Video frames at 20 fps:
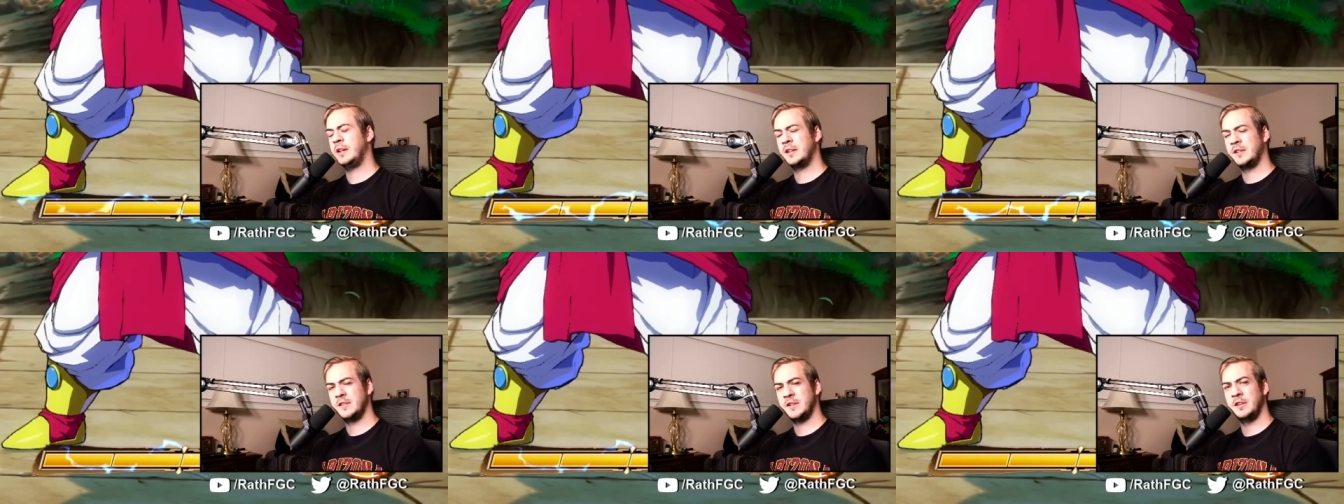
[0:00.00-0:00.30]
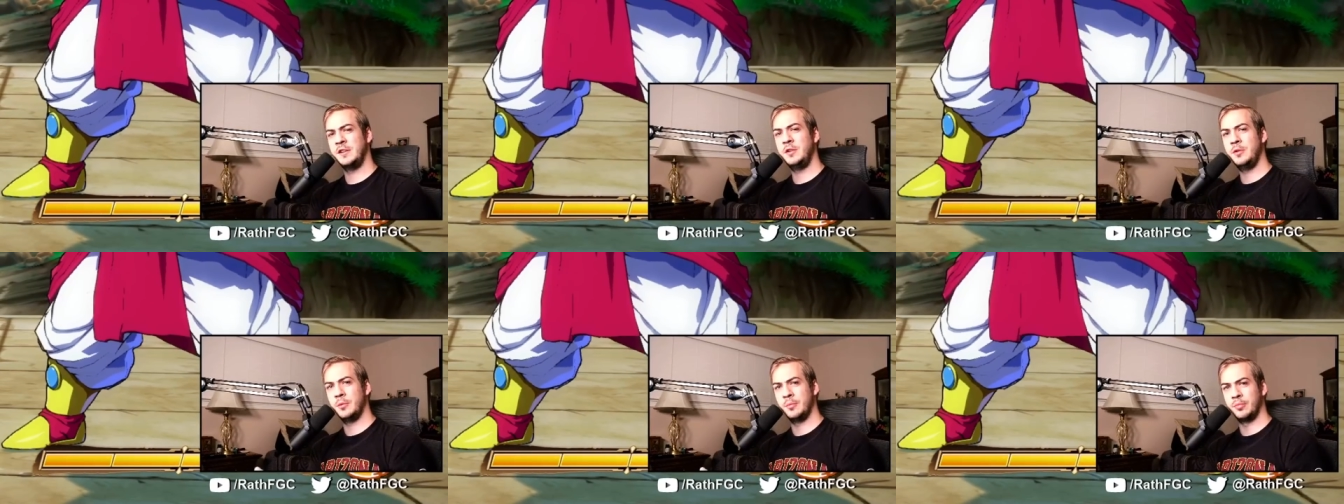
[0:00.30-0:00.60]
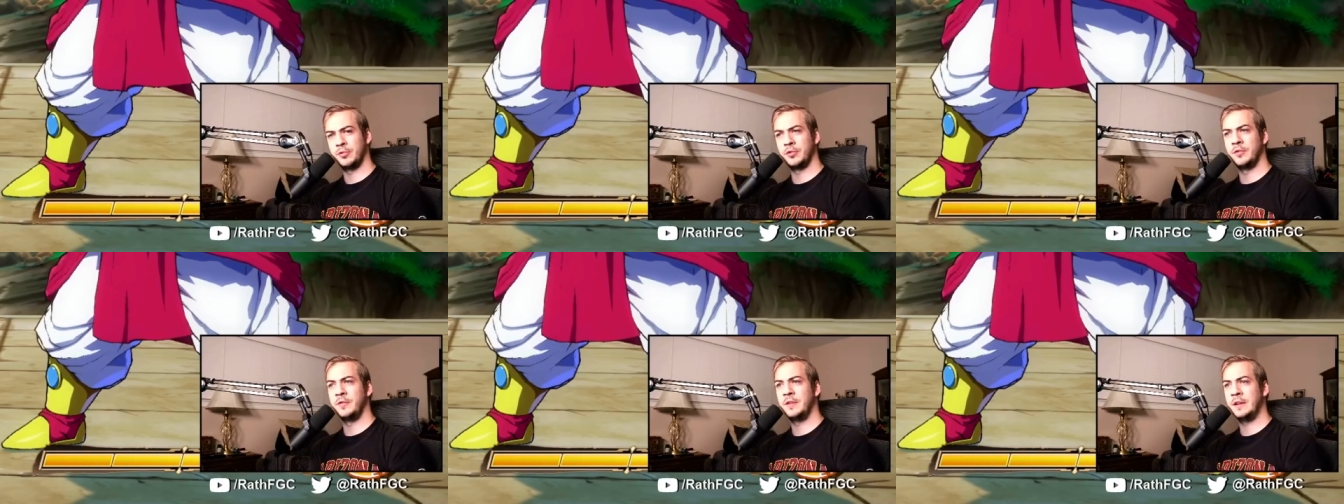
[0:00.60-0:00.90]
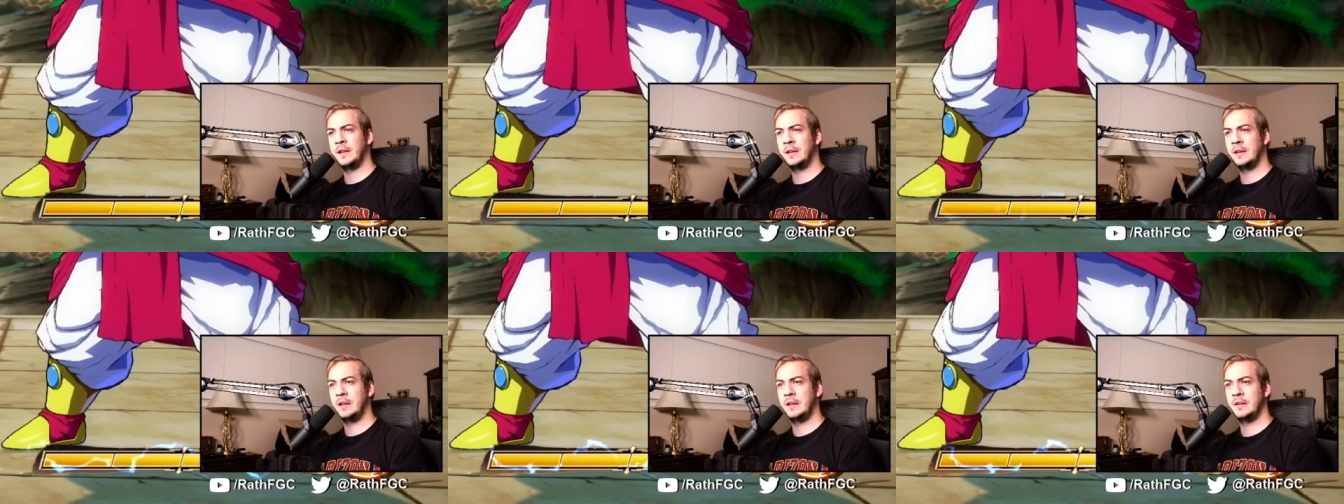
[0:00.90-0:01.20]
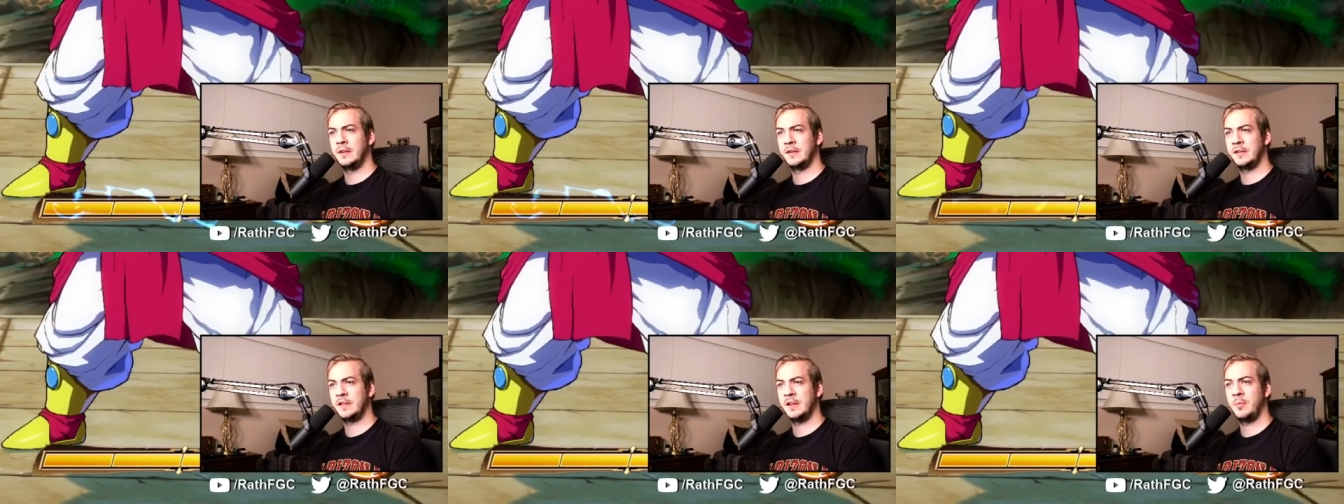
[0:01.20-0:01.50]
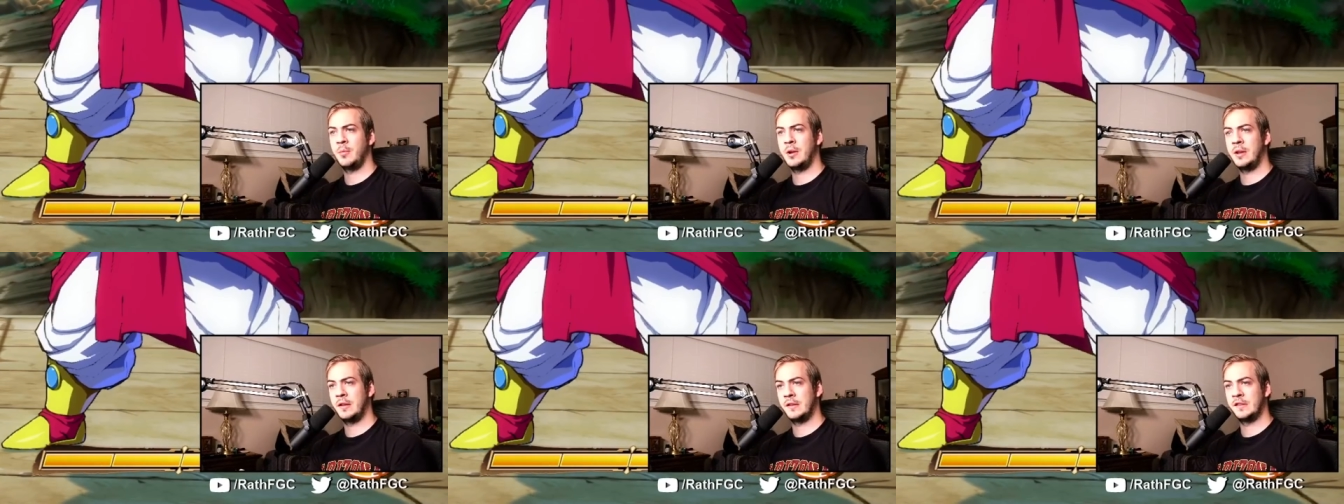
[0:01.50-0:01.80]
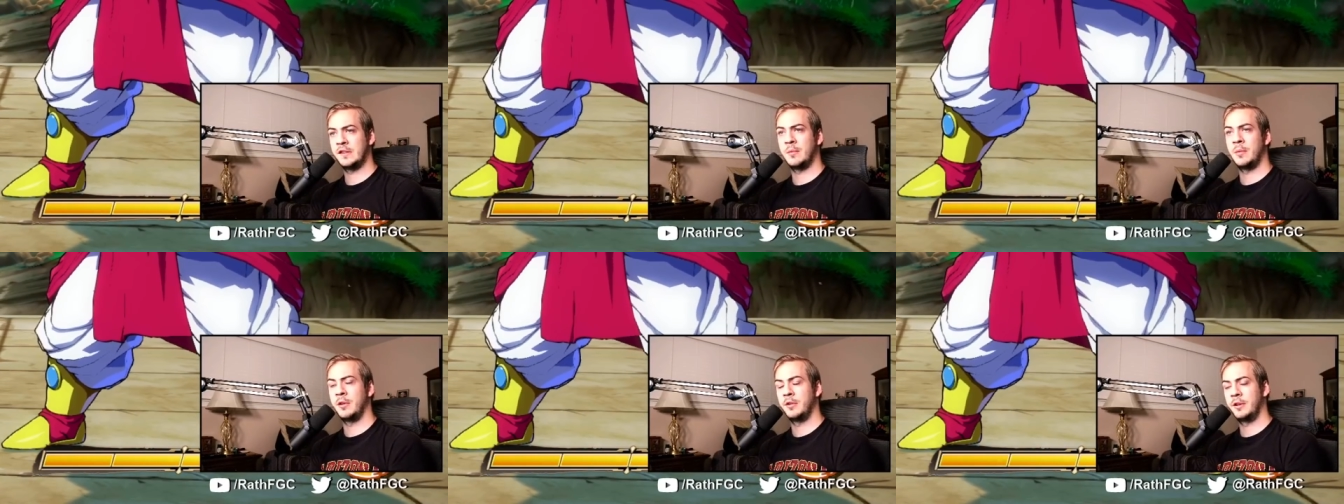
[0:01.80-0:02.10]
continue improving in the same way that
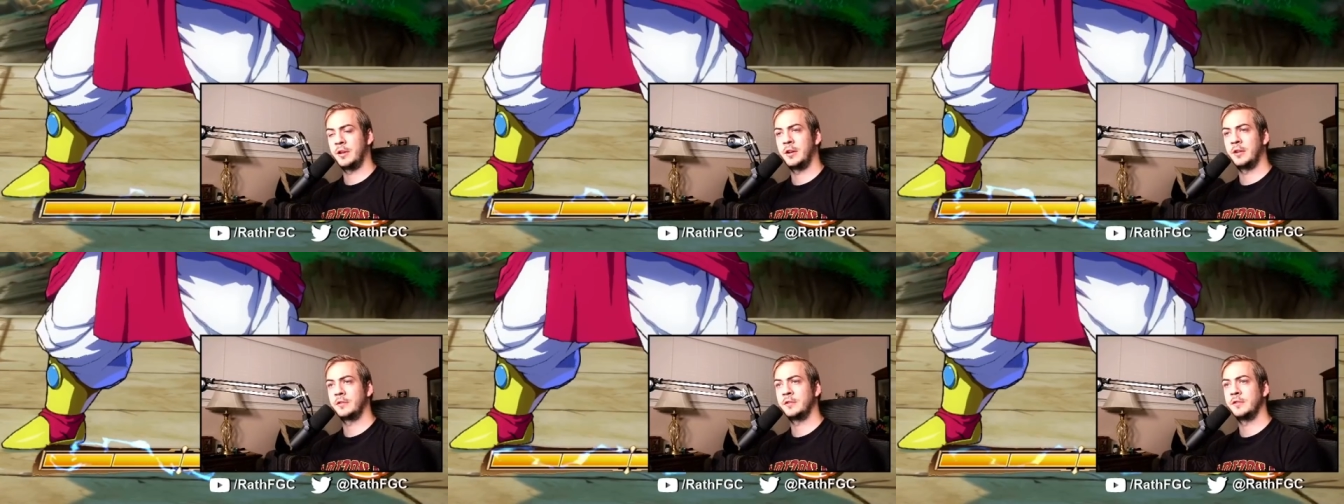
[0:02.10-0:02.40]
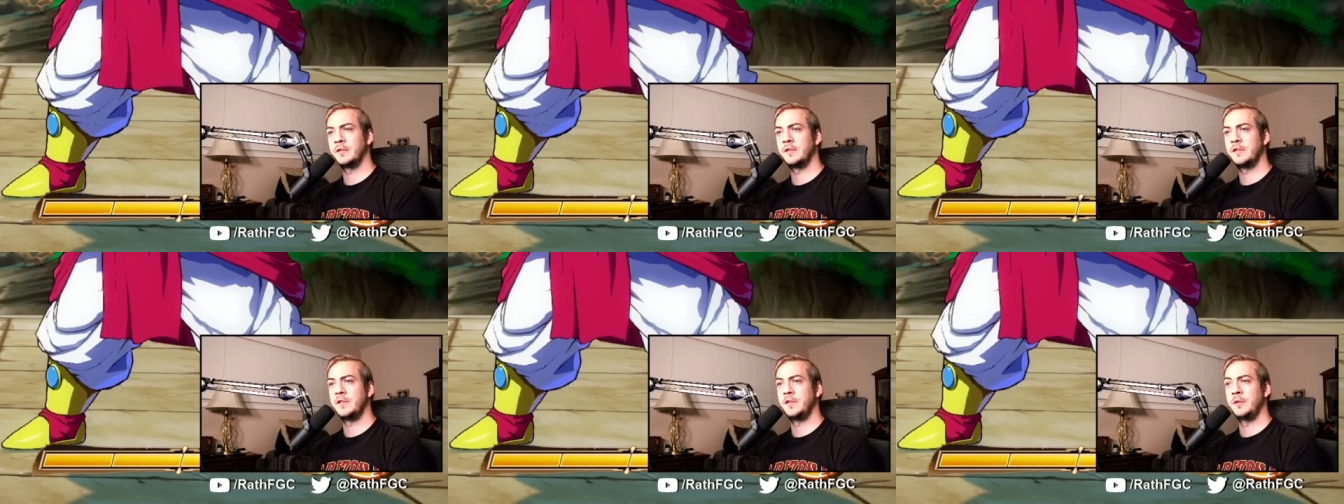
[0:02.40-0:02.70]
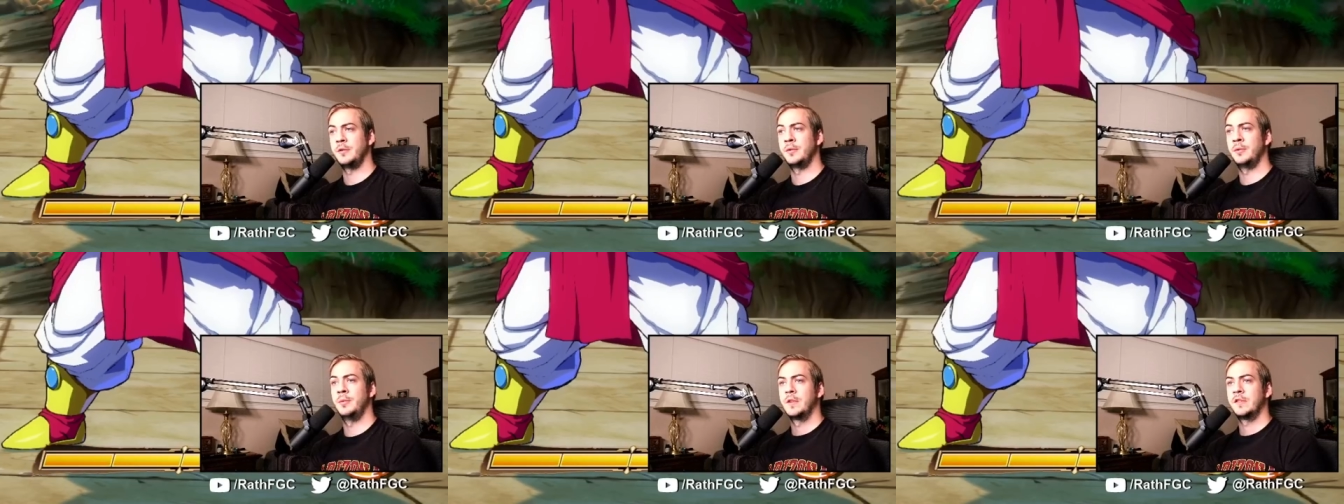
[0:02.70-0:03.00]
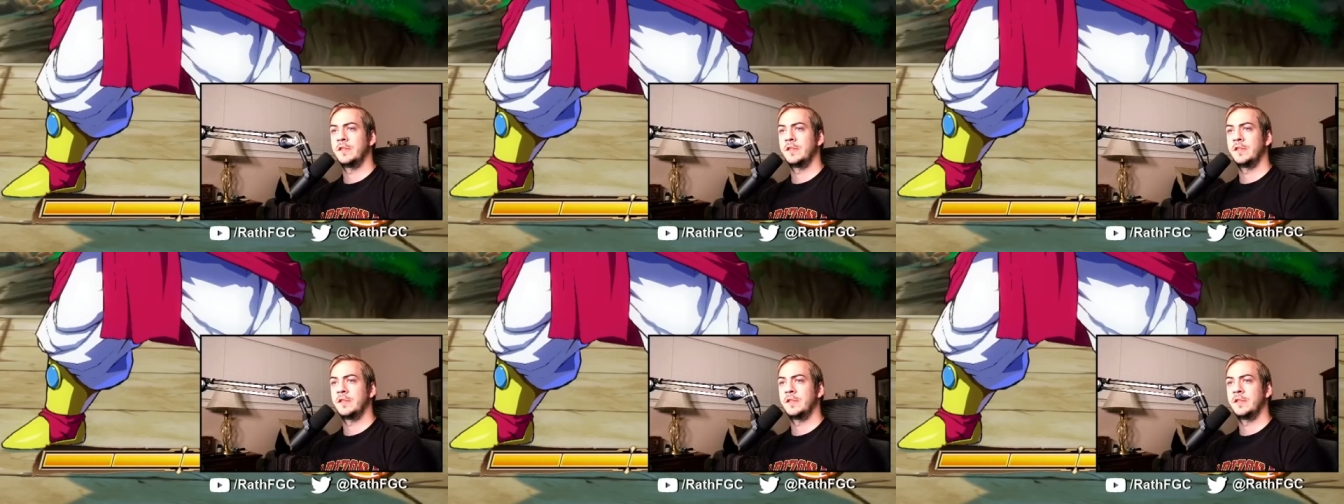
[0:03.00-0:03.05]
some other characters do.